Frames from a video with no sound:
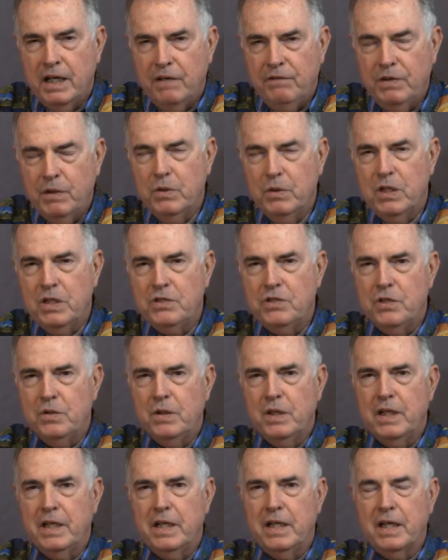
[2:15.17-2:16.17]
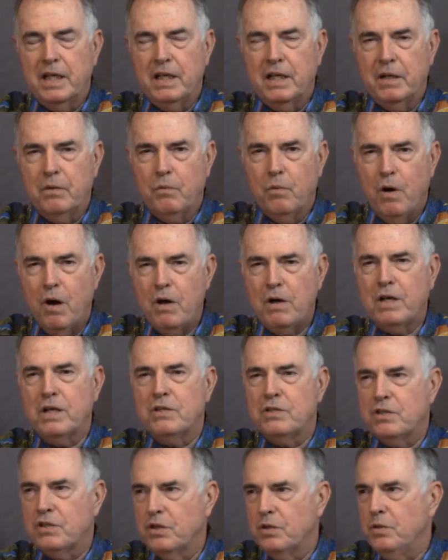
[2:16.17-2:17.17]
If you would, Julie, walk
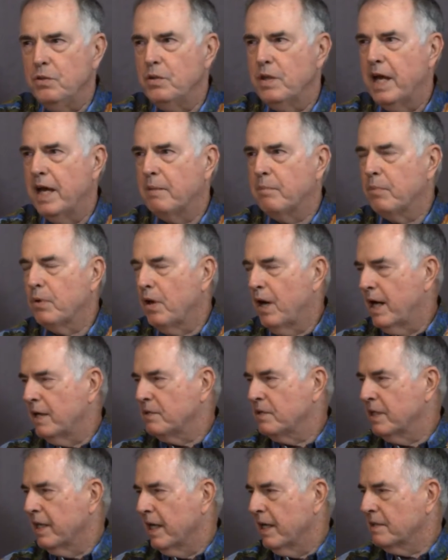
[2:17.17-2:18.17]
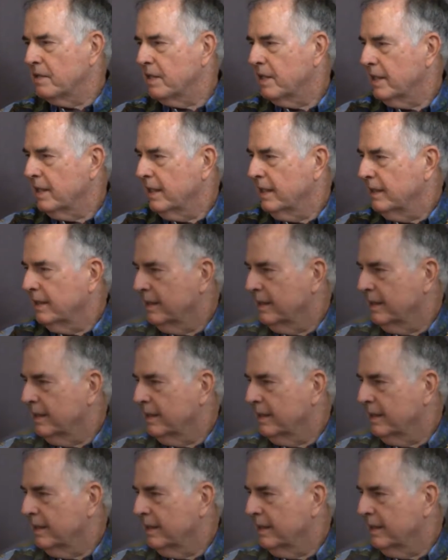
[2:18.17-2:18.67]
us through that process.